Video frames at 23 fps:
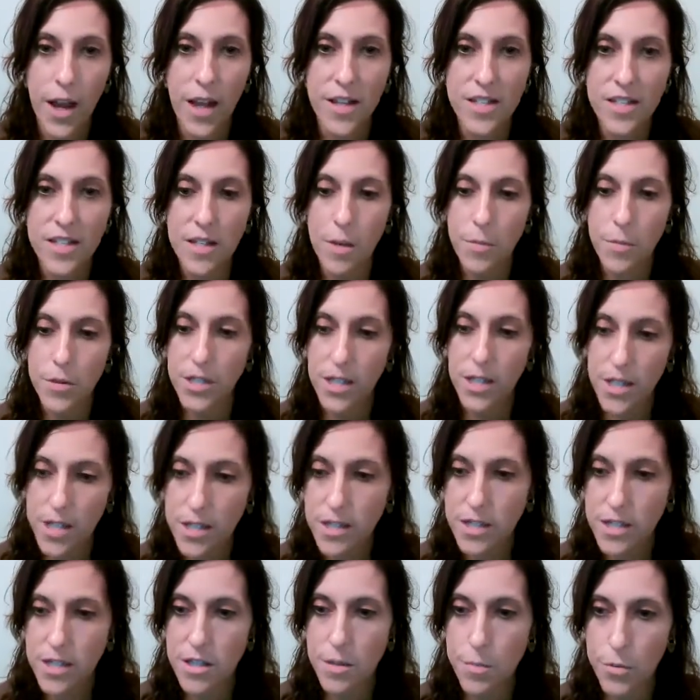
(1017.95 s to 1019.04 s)
I stumbled
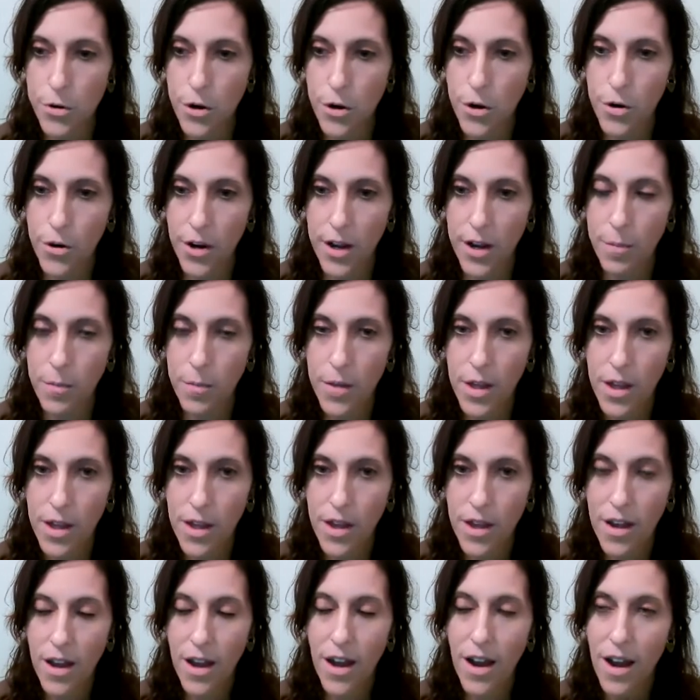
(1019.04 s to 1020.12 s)
into the program
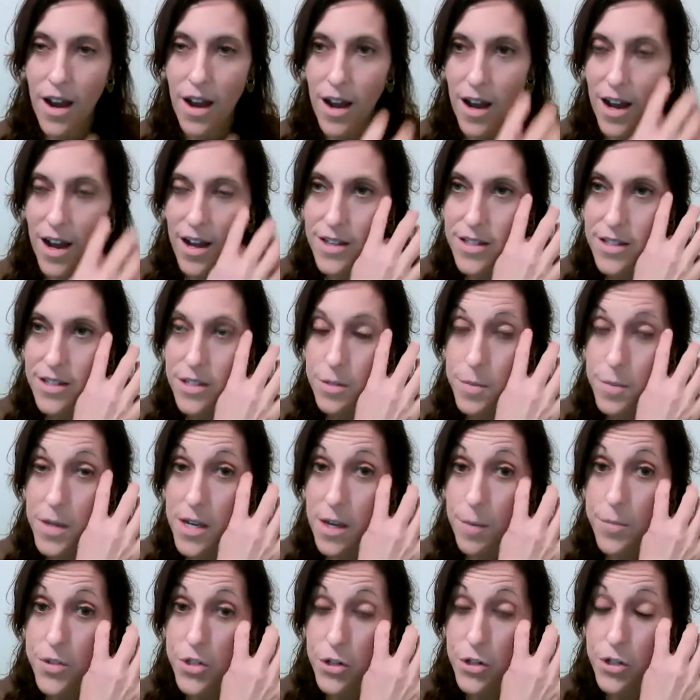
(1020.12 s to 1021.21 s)
to
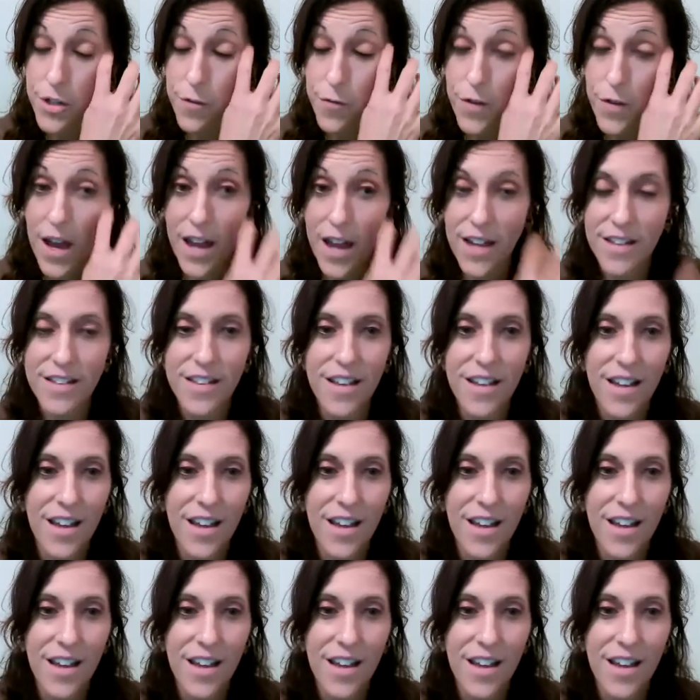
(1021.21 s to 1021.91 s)
become certified.